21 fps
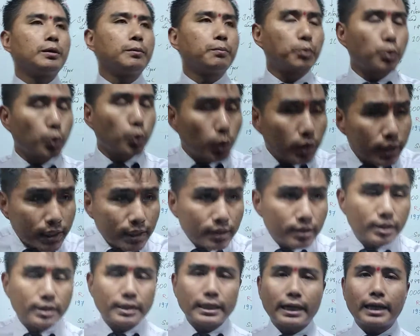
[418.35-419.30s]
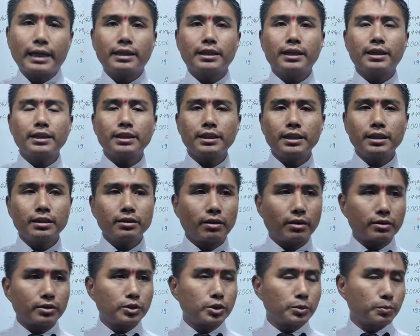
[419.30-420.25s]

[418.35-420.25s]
protect the tiger, in order to